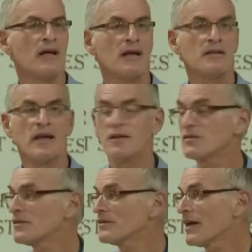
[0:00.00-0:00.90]
And the
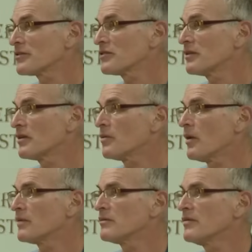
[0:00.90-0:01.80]
answer is actually
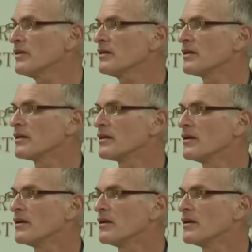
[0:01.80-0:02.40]
quite revealing.